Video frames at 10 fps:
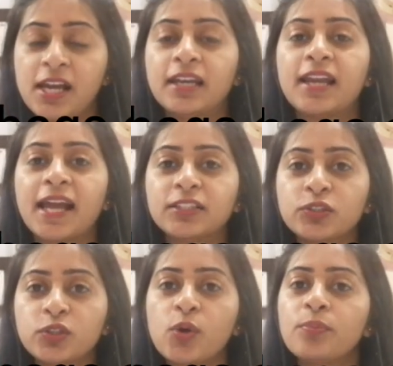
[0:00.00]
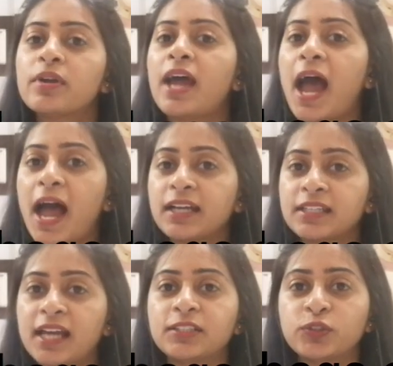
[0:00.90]
Lysosome act
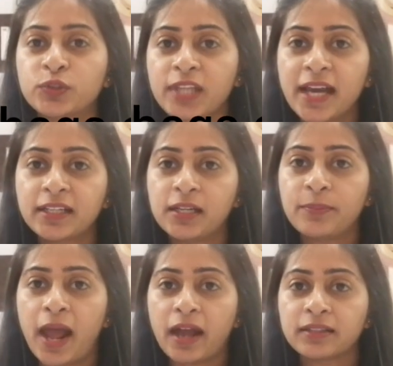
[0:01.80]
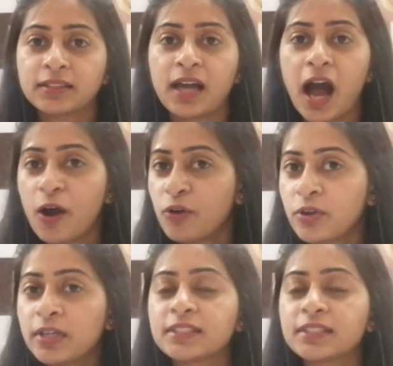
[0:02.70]
as suicidal bags. How?